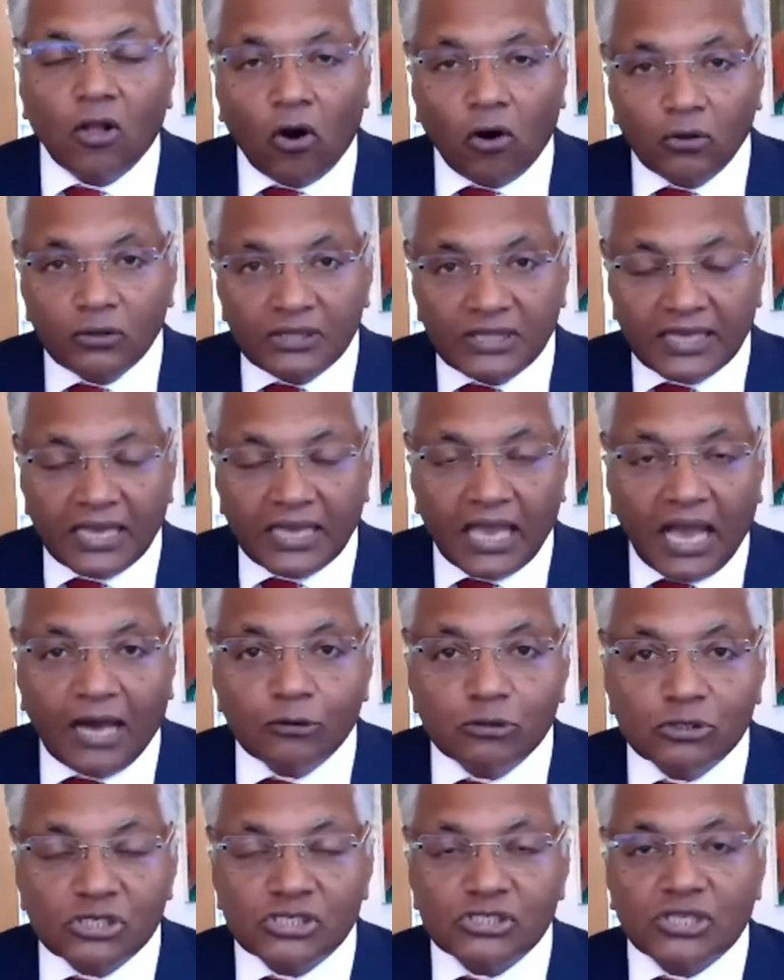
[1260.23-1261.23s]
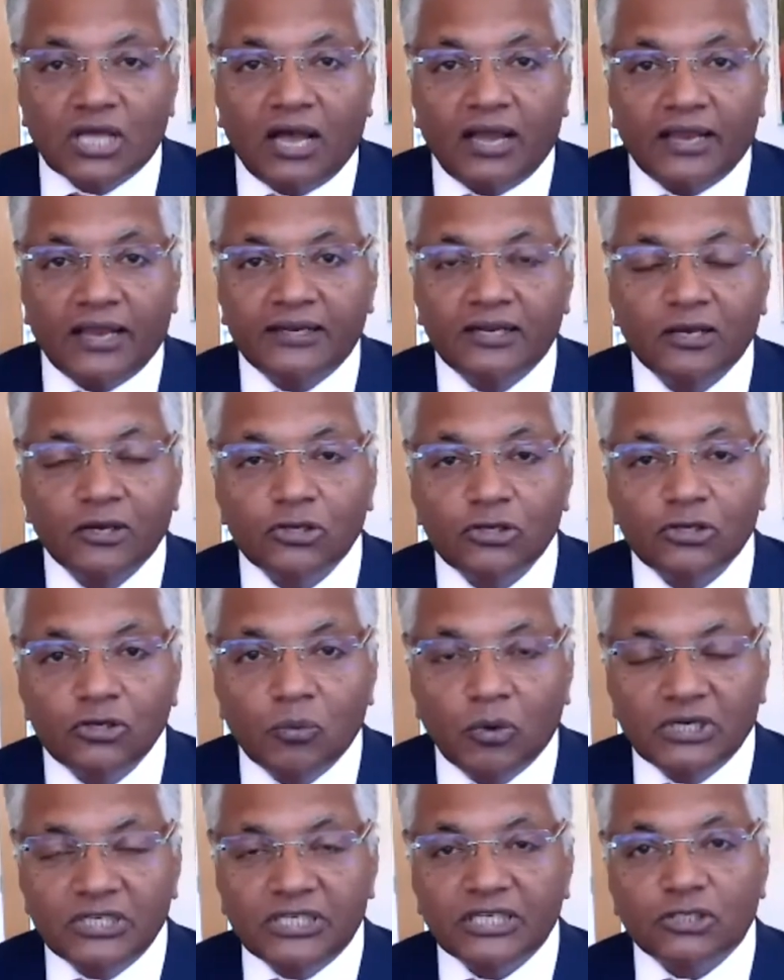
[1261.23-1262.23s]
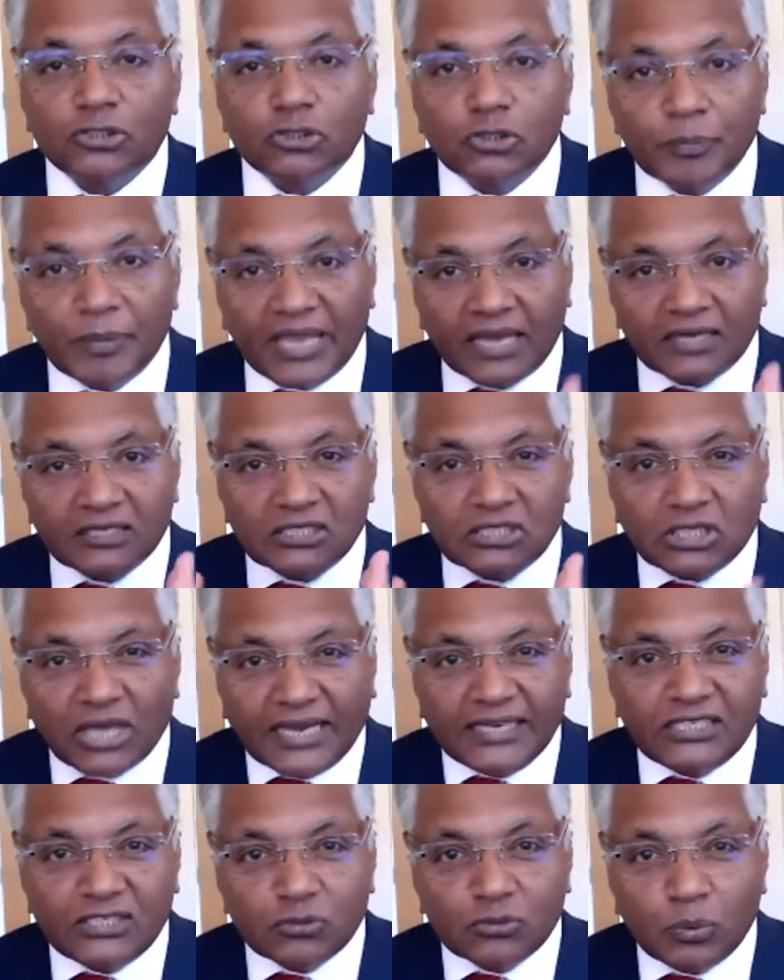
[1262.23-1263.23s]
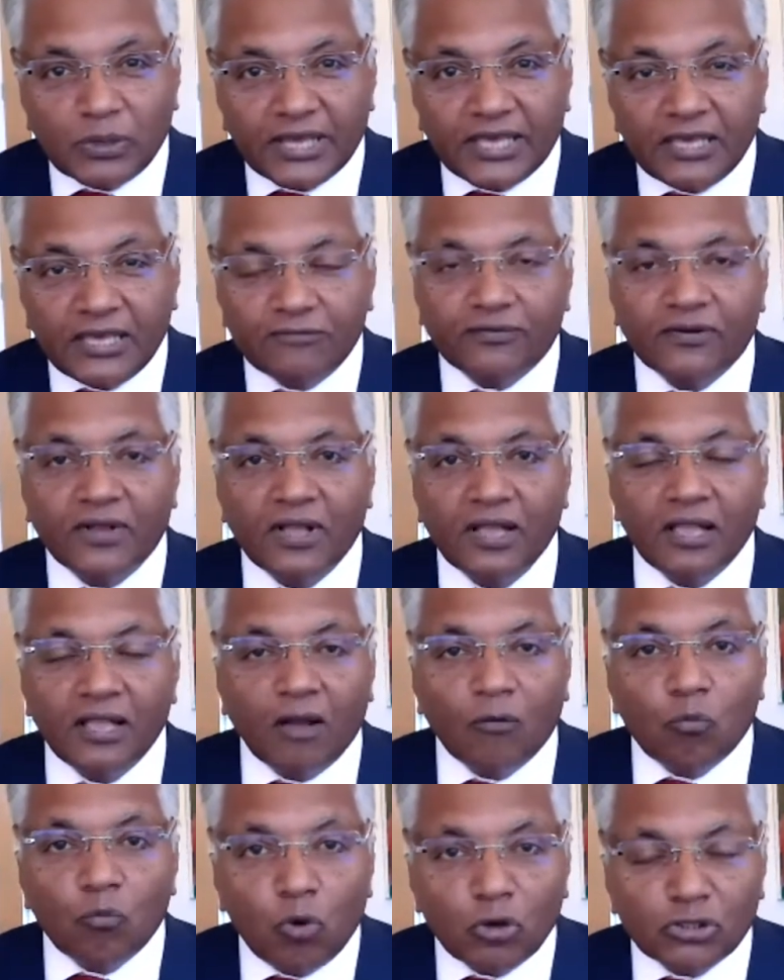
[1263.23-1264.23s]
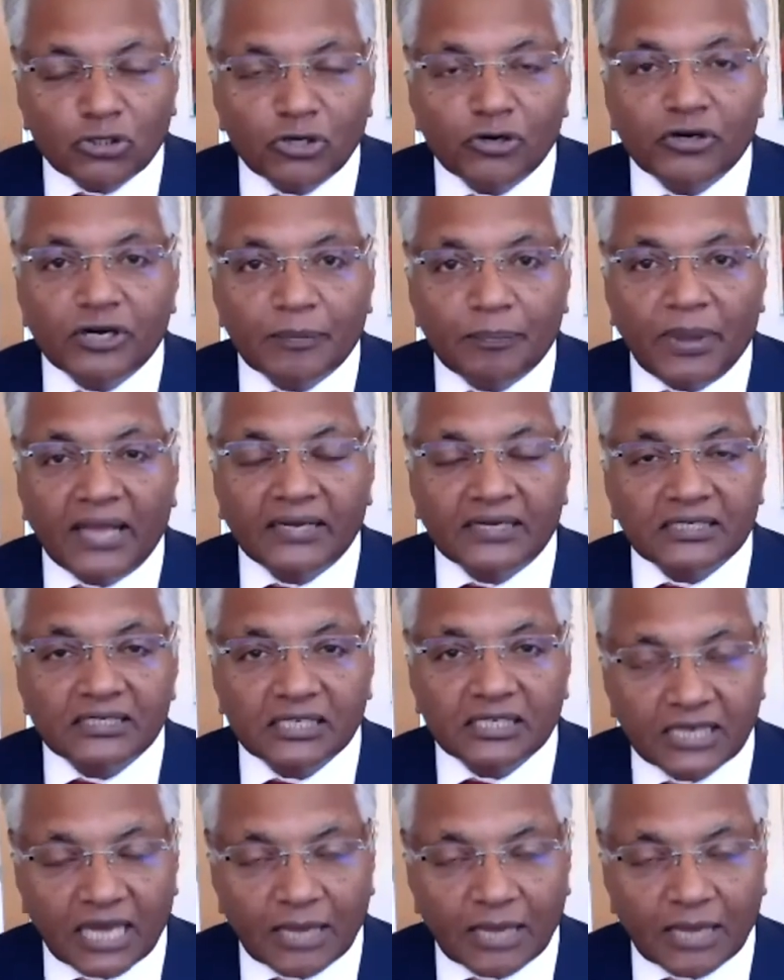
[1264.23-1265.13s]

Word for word: on the outside you want it to be a tight weave water repellent